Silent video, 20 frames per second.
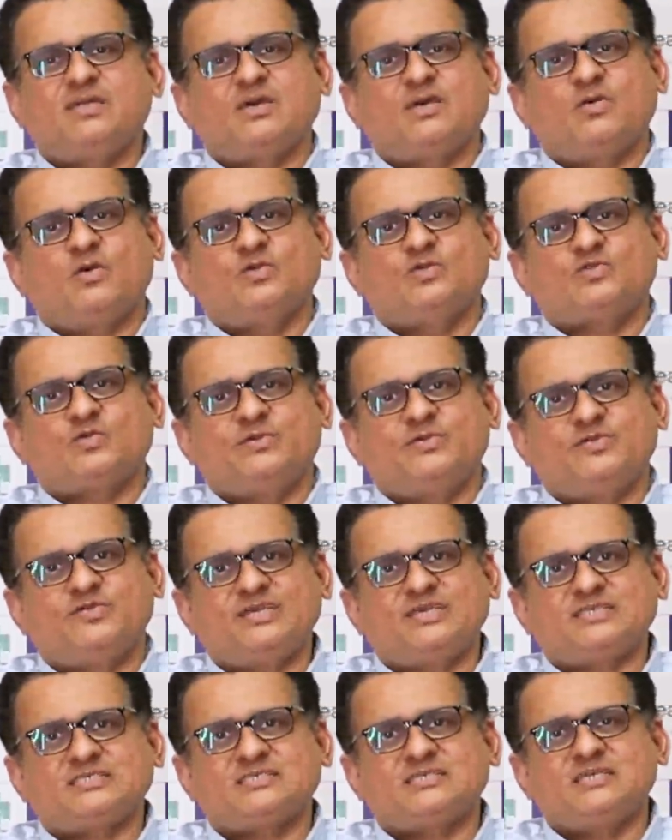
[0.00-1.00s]
can also be
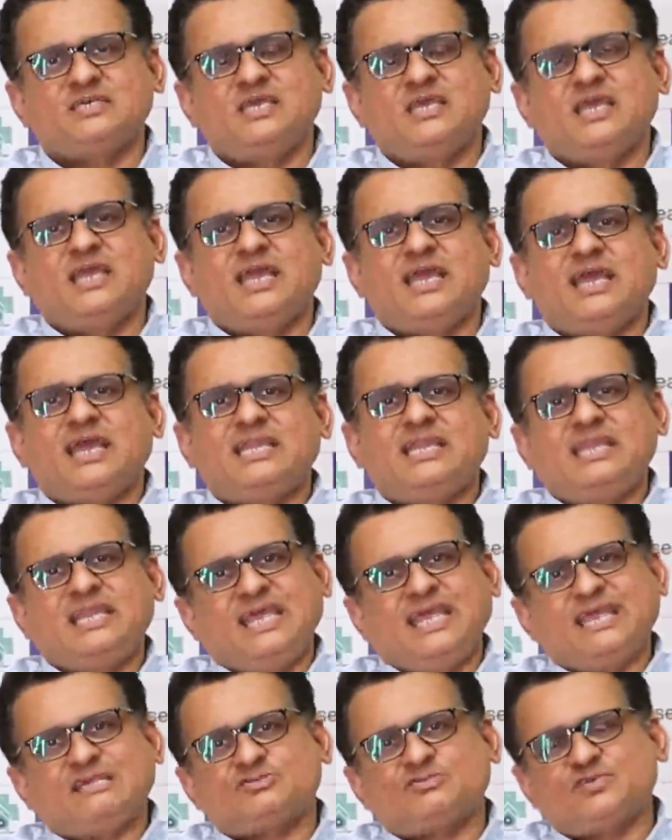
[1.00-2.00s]
raised, and an
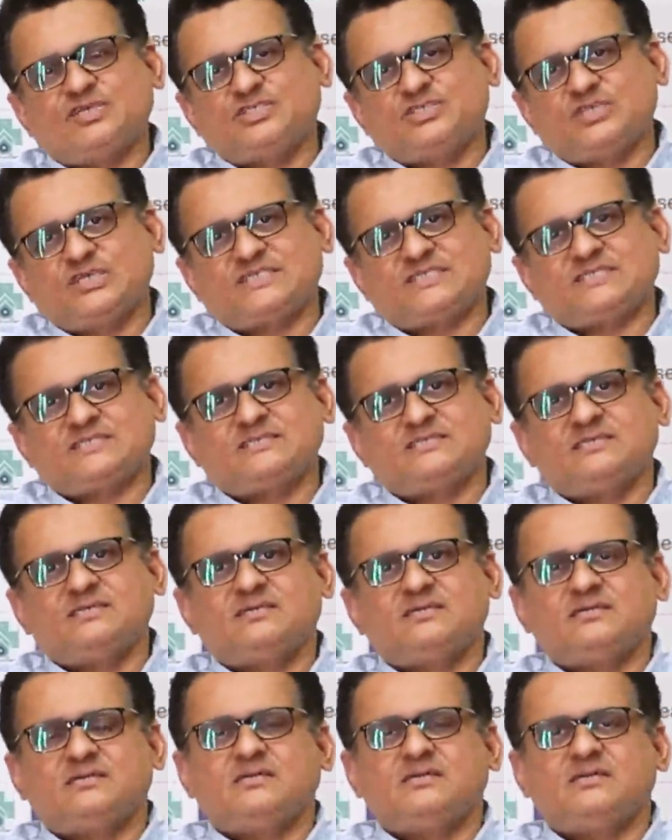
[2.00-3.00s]
X-ray chest
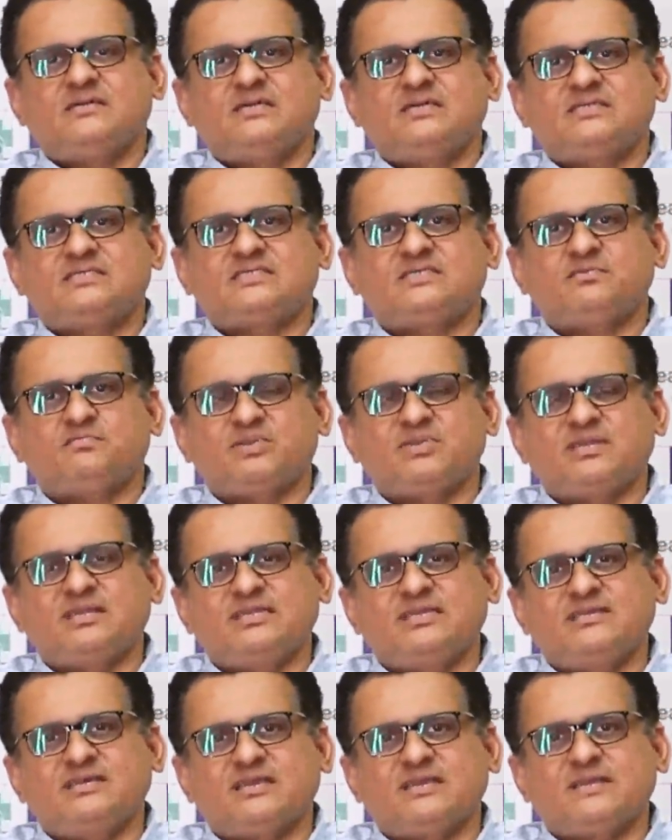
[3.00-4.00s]
is
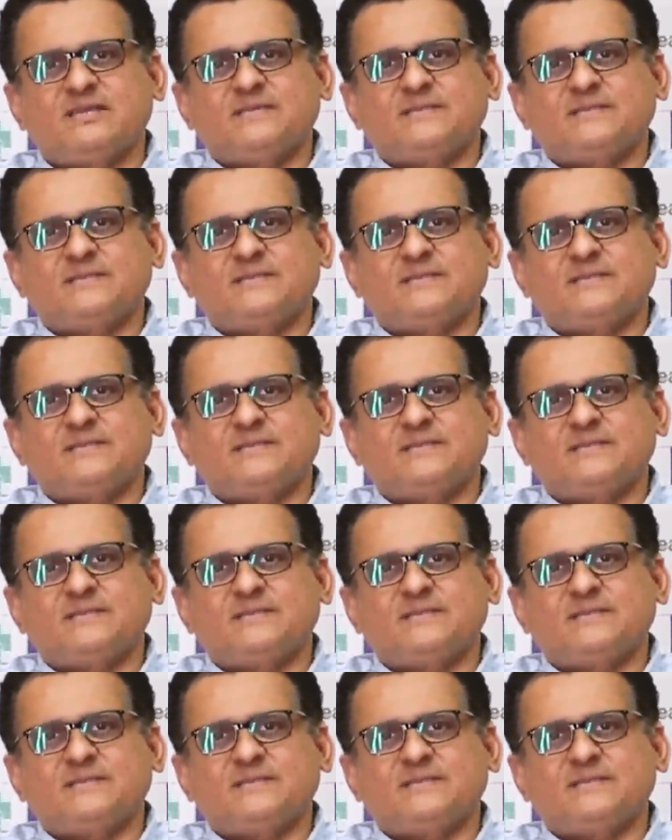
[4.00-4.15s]
typically done.